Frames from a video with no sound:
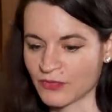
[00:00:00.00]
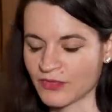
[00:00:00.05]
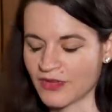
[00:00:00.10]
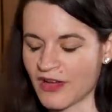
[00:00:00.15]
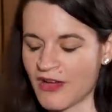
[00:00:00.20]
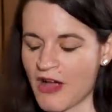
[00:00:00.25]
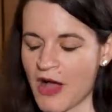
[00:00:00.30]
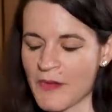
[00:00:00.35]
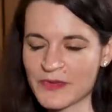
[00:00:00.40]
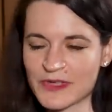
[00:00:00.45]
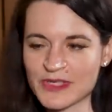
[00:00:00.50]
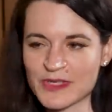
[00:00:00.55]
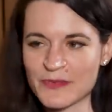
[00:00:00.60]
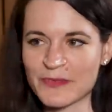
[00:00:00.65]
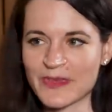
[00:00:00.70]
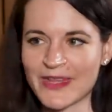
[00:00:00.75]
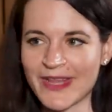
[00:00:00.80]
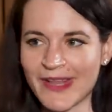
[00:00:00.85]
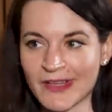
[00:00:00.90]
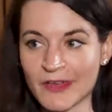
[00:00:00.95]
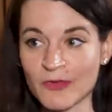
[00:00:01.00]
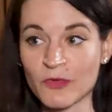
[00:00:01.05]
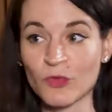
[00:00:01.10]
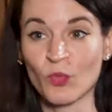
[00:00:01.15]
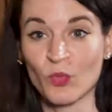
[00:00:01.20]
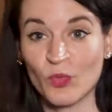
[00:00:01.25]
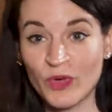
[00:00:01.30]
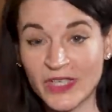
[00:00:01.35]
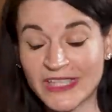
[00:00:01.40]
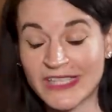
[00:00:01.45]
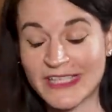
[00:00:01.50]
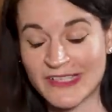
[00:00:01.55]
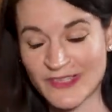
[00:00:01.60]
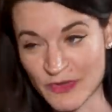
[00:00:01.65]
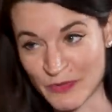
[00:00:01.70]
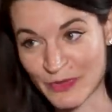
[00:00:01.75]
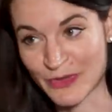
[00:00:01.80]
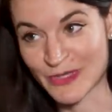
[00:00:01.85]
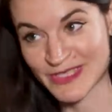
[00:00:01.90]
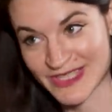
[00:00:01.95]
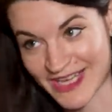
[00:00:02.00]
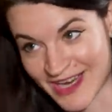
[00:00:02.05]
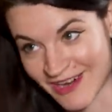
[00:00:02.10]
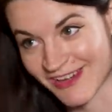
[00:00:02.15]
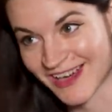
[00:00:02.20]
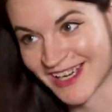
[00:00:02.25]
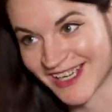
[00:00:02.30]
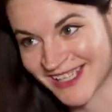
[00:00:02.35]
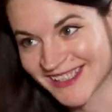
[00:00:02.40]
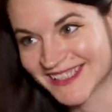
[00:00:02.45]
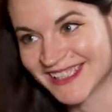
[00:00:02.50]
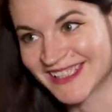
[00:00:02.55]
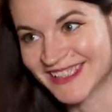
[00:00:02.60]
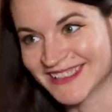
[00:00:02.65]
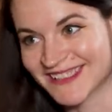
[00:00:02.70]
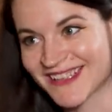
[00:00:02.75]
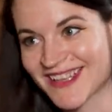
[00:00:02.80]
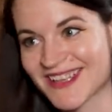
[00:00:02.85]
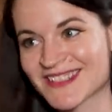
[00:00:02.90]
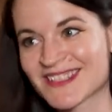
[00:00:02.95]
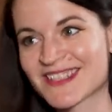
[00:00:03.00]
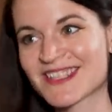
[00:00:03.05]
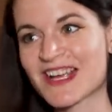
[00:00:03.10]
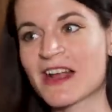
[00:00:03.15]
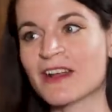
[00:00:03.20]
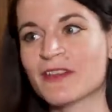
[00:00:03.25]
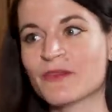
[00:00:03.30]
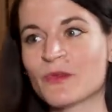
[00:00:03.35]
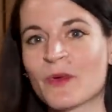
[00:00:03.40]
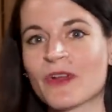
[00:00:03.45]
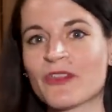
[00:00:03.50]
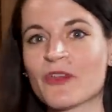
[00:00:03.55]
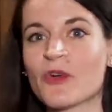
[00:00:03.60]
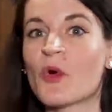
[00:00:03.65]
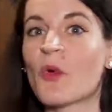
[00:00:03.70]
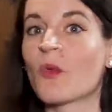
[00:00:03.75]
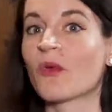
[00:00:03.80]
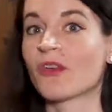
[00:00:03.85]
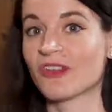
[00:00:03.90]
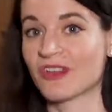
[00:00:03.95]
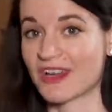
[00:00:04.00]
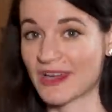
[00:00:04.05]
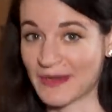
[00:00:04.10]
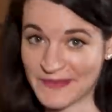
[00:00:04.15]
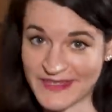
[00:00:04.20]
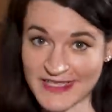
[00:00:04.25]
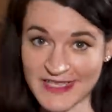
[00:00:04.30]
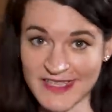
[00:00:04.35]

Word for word: accomplish something really super scary, and that's kind of where the horror comes